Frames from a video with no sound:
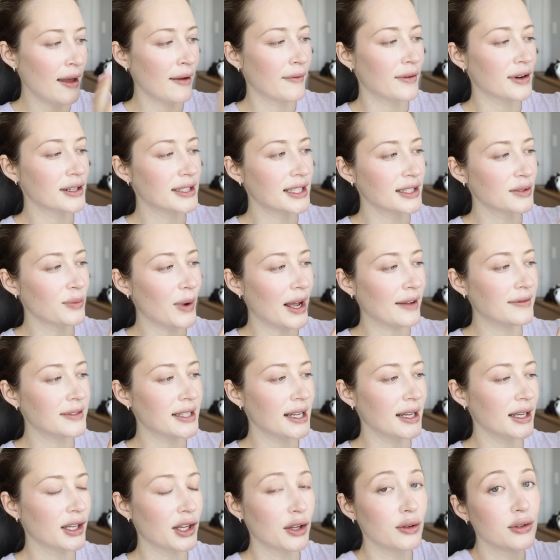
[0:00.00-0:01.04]
Versus
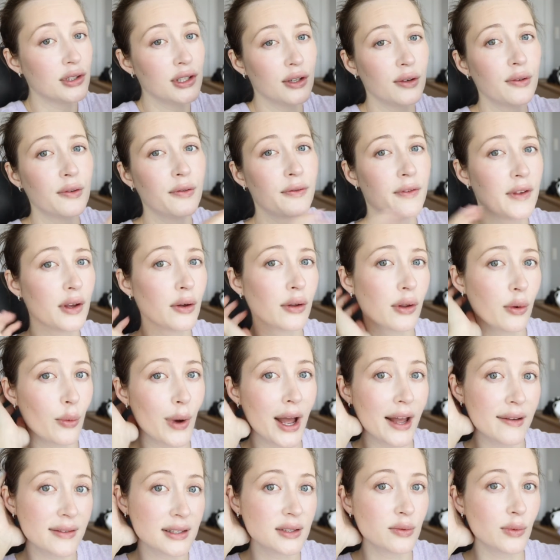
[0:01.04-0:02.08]
wefted, you do feel the
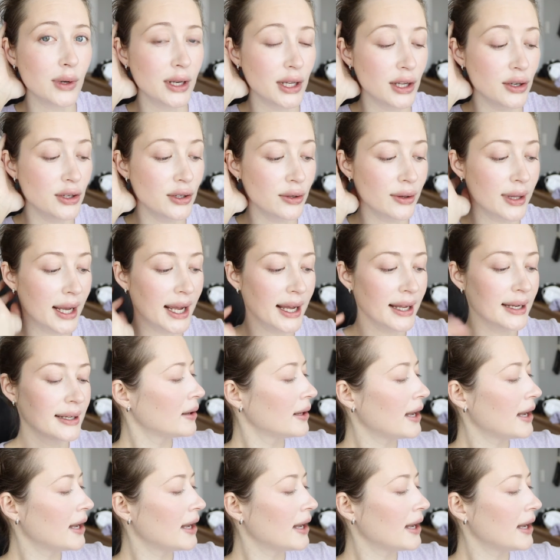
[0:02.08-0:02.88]
wefts when you do that.